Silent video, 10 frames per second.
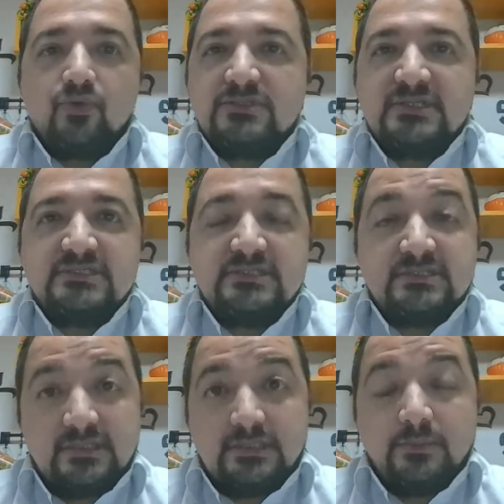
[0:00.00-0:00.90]

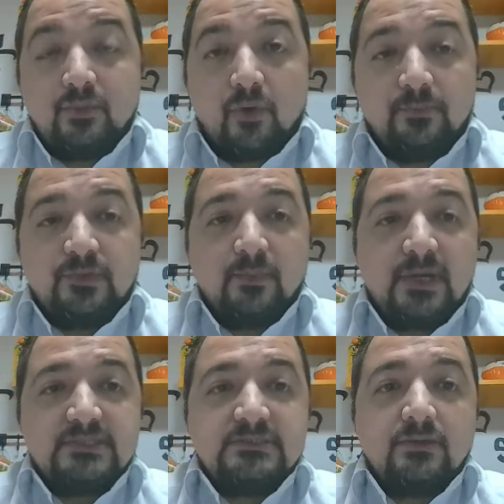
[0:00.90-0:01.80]
processes need to be
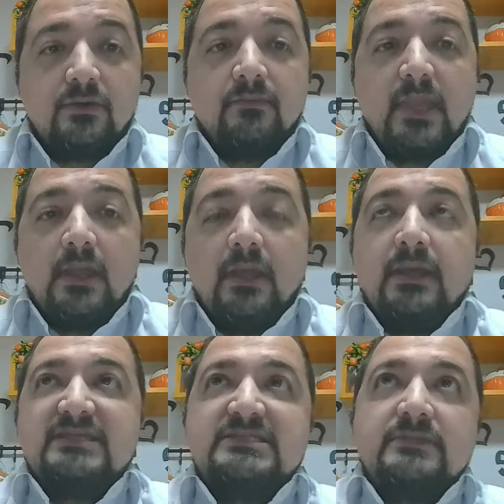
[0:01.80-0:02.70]
optimized. So,
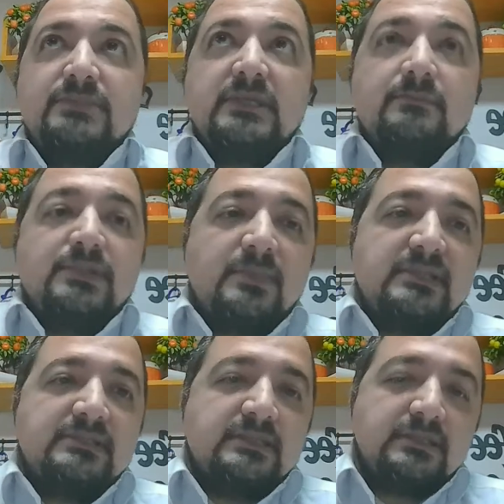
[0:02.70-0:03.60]
simply
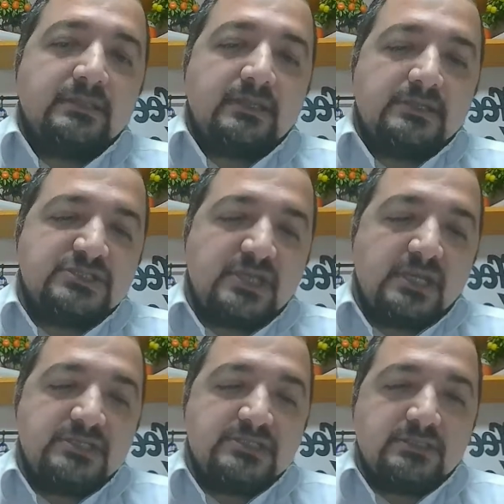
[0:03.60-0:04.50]
implementing a
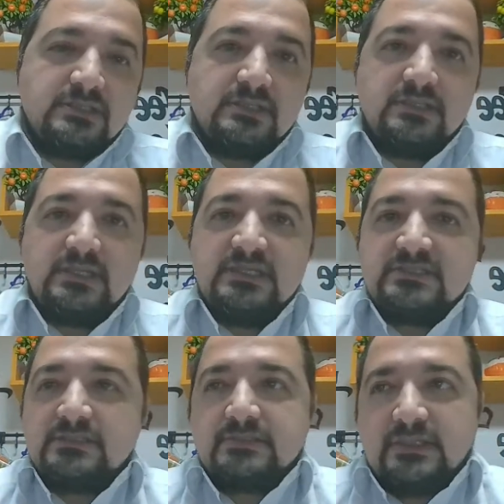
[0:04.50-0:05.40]
change
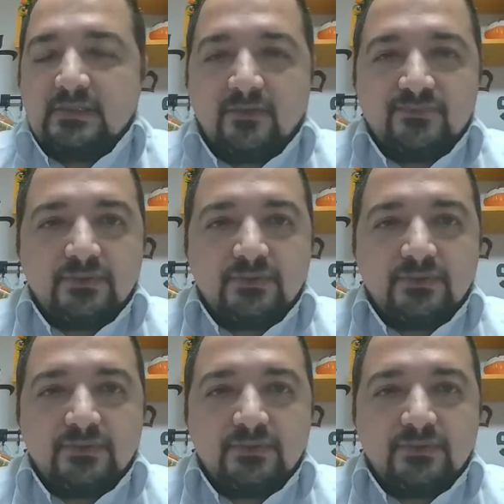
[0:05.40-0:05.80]
isn't enough.